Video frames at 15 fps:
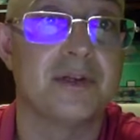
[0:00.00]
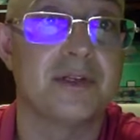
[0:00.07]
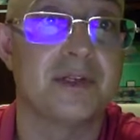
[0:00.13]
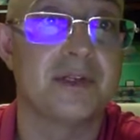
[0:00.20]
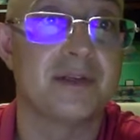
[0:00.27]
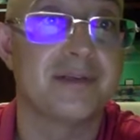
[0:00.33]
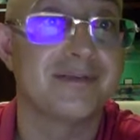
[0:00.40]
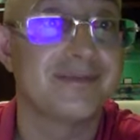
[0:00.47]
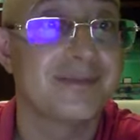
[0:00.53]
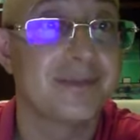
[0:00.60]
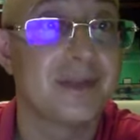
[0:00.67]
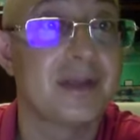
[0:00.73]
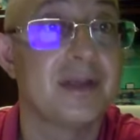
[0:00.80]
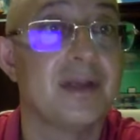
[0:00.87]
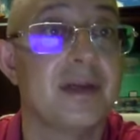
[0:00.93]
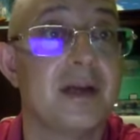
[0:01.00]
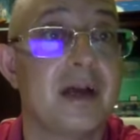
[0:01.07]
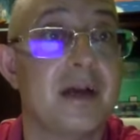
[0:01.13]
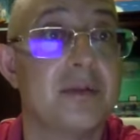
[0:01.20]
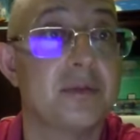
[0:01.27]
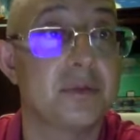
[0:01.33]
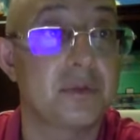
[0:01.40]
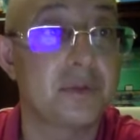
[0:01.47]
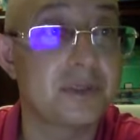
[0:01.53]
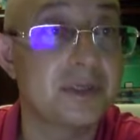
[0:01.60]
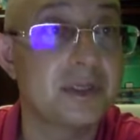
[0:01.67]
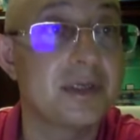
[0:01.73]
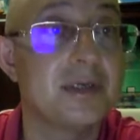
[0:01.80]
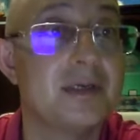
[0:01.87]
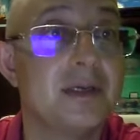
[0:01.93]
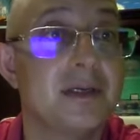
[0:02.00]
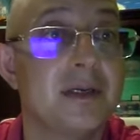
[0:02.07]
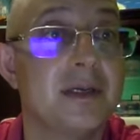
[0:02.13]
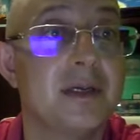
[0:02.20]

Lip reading: I said, I'm sorry, sir.